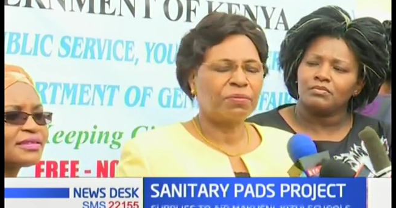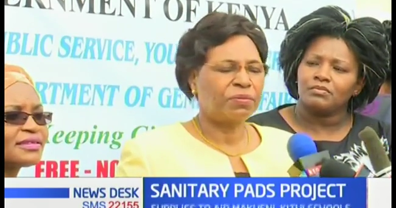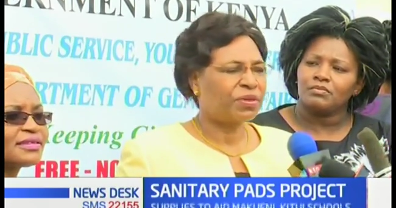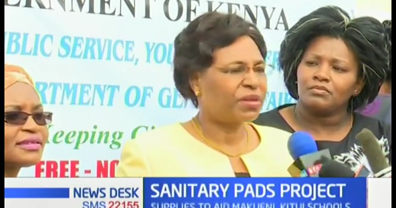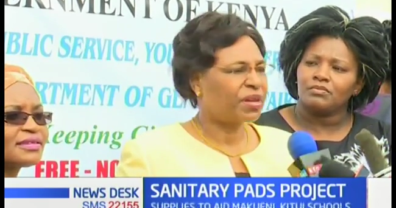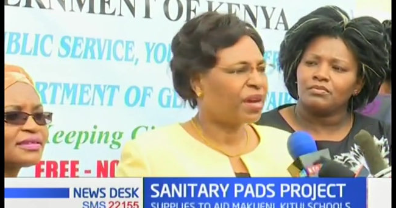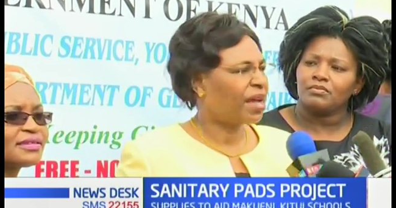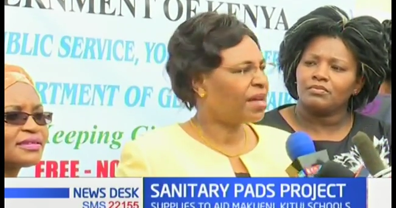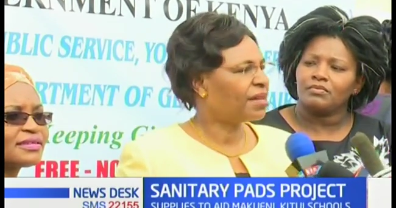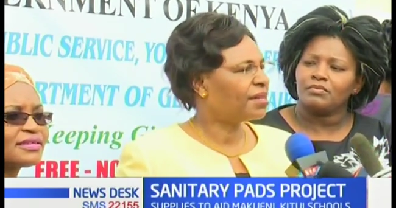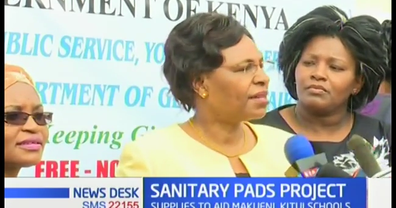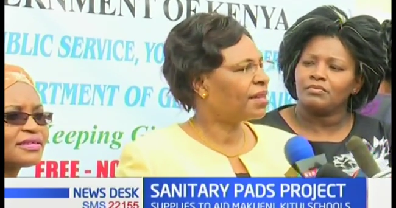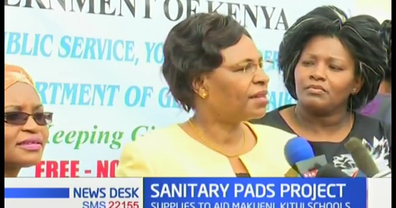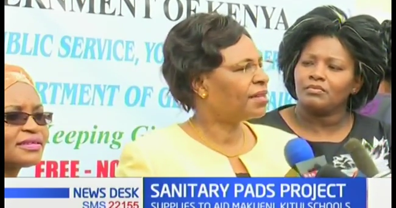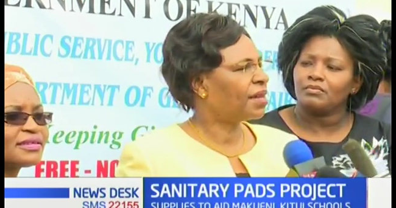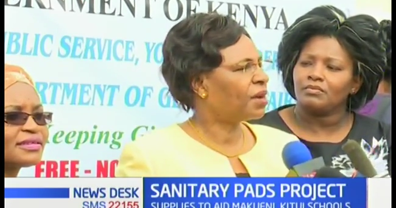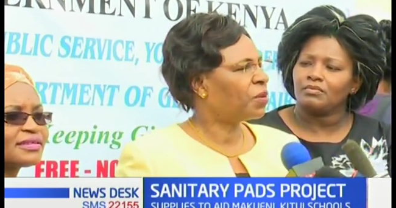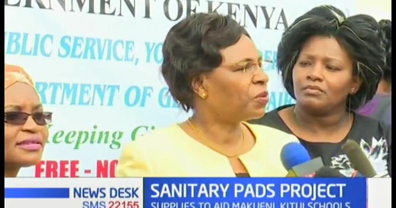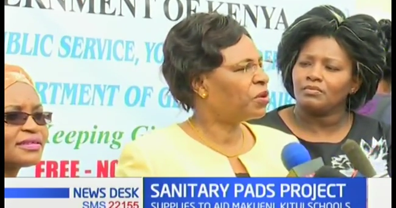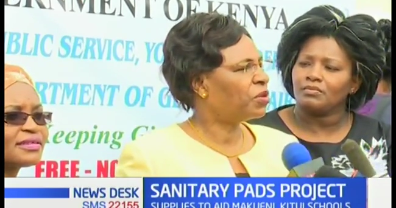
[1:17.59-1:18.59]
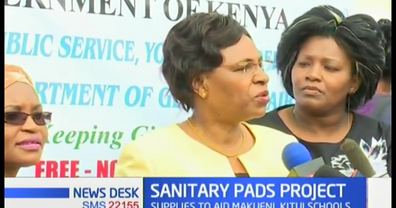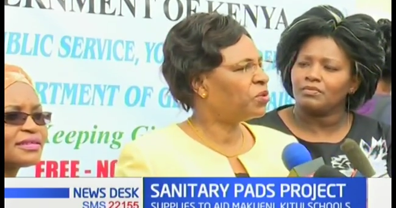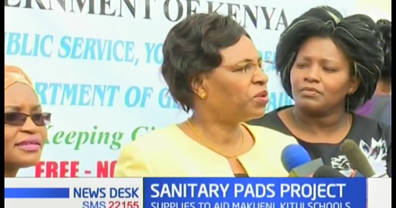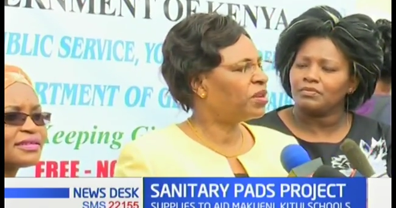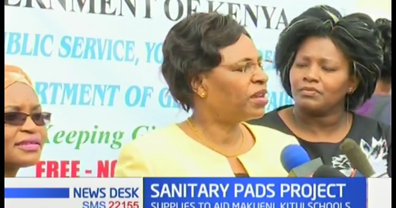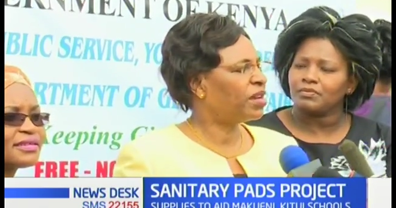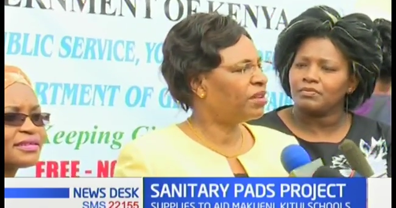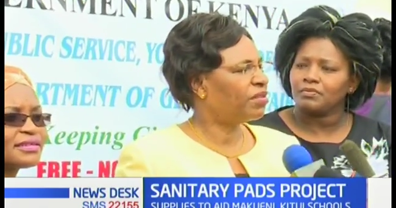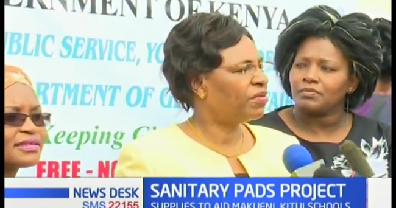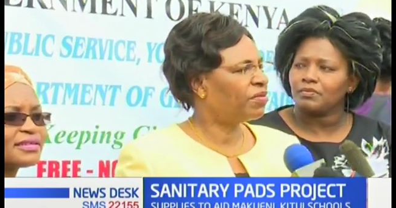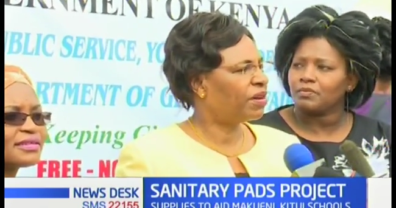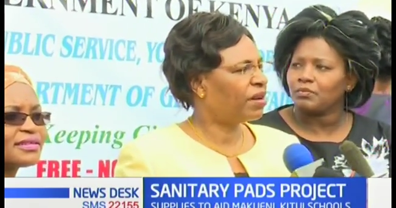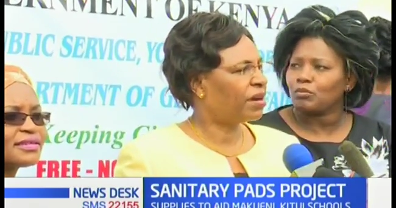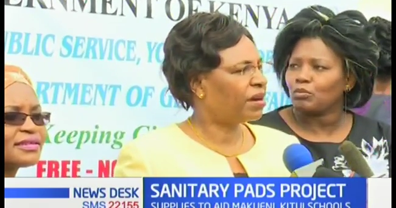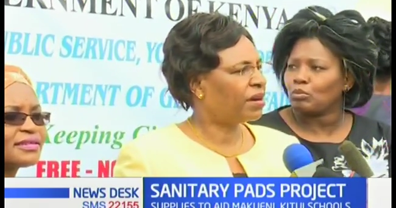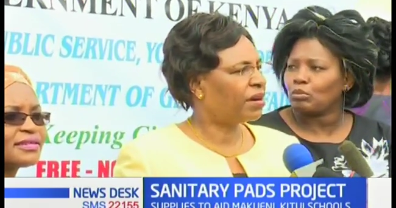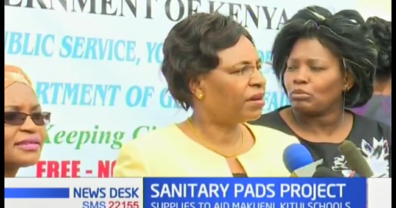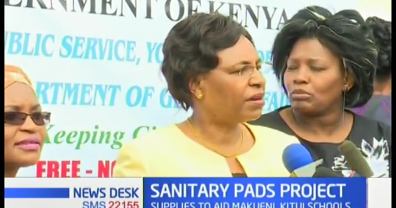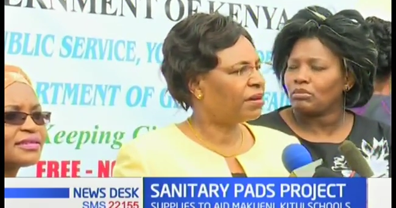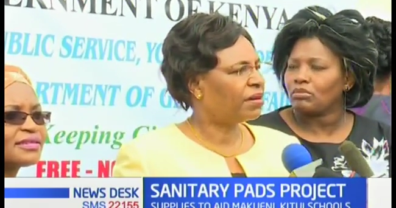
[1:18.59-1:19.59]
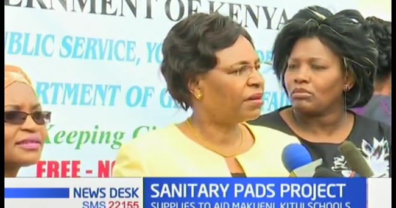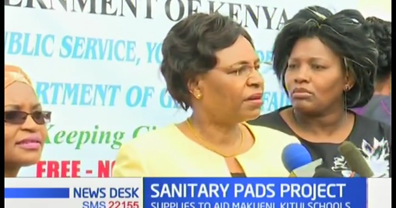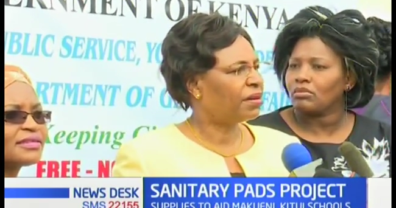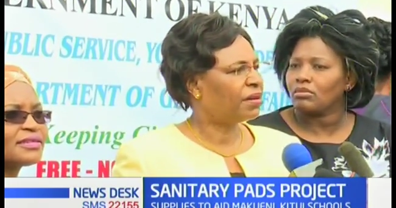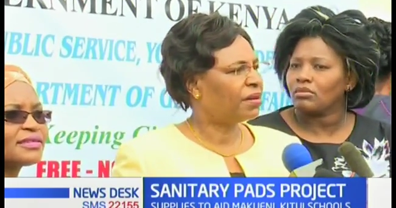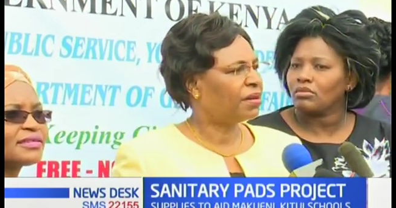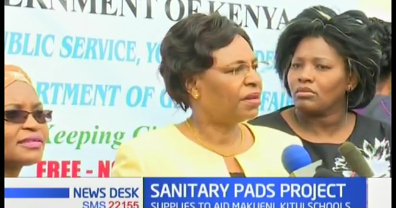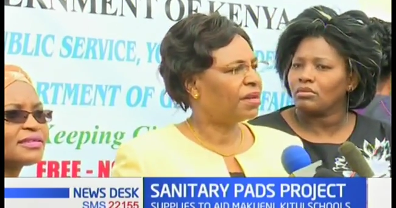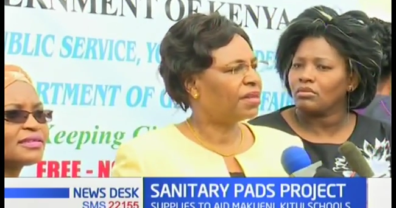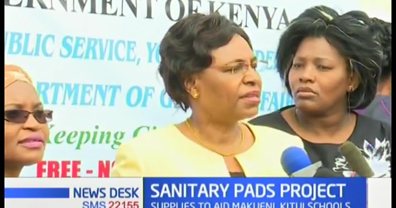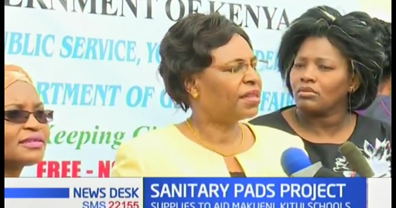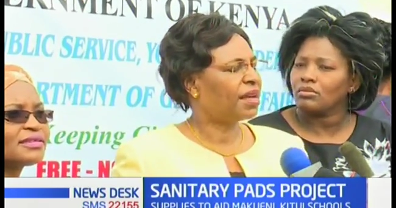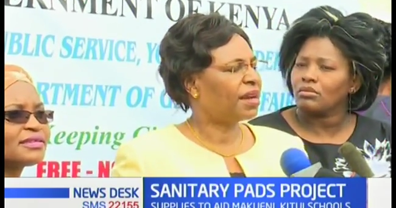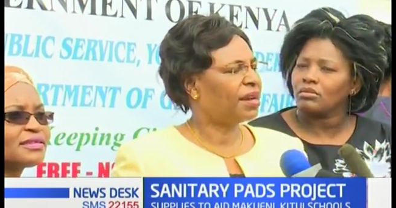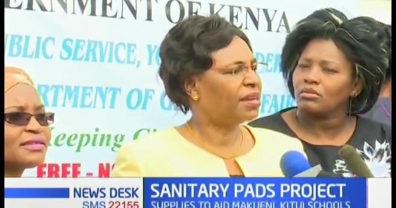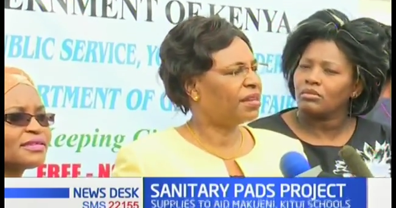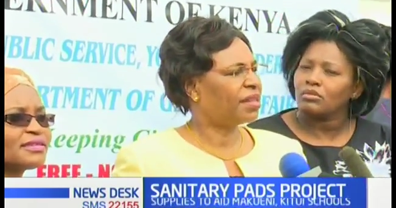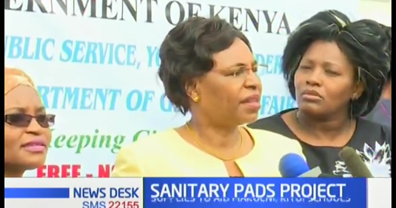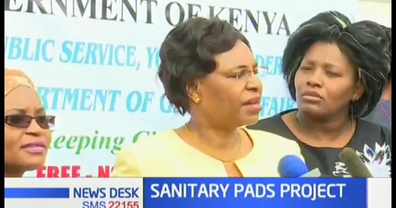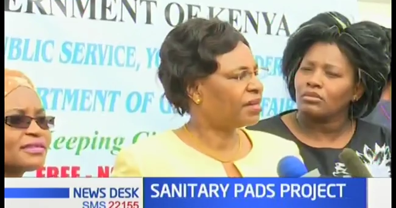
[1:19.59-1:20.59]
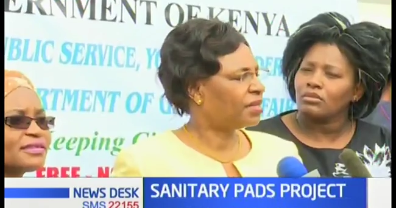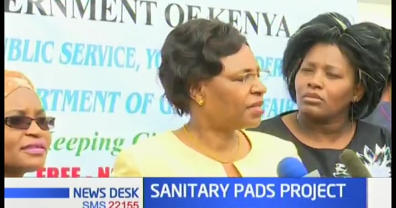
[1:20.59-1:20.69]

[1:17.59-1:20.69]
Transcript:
Speaker 1: trucks that are going to deliver sanitary